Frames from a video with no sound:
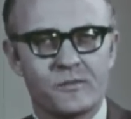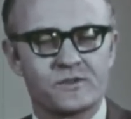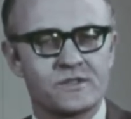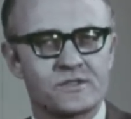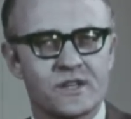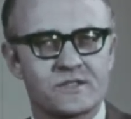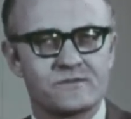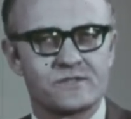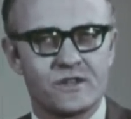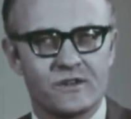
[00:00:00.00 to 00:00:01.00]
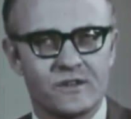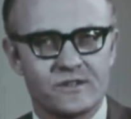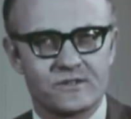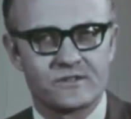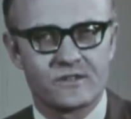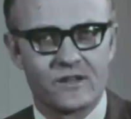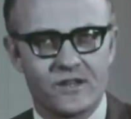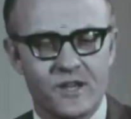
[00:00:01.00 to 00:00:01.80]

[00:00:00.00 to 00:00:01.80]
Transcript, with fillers: most incisive series on the